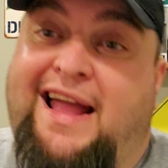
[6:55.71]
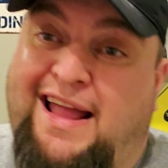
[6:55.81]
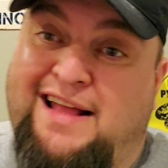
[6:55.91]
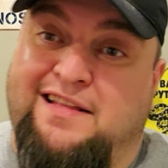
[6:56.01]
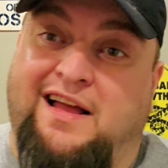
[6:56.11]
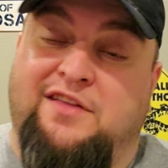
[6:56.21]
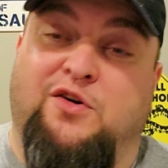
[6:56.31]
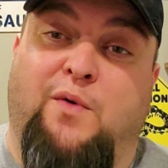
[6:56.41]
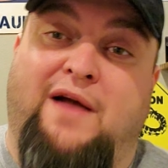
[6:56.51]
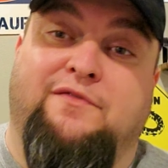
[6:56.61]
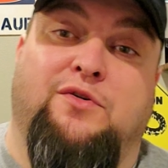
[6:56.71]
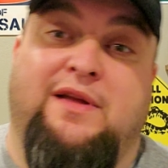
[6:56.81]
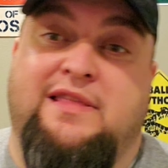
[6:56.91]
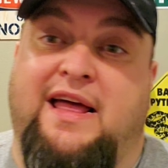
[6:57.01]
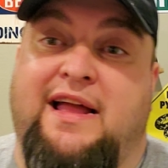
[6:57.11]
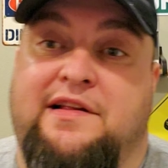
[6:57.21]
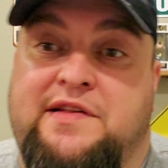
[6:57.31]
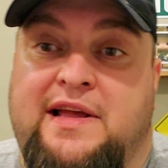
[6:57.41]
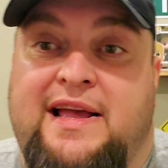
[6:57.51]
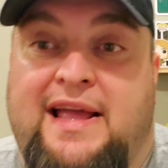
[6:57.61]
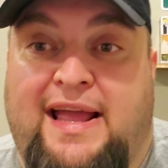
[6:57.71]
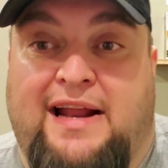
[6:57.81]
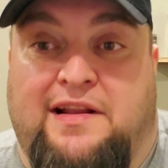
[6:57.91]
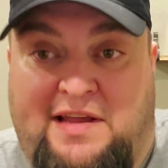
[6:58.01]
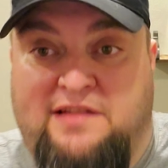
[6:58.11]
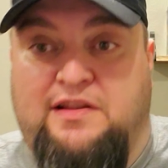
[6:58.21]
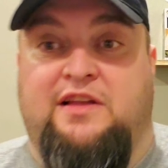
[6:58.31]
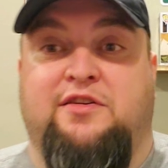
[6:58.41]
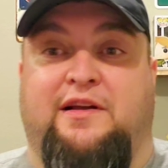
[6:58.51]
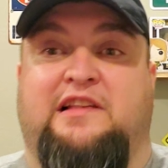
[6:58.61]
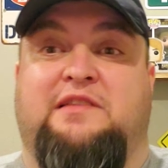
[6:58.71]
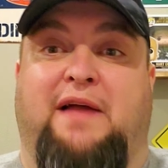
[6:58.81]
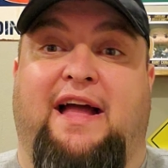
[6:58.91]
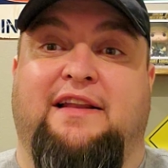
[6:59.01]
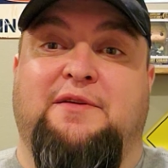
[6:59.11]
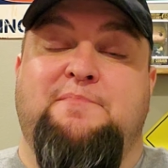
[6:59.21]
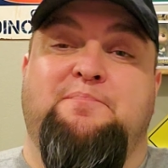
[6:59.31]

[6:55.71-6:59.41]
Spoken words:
and a new way of doing things, and it's easy to expand.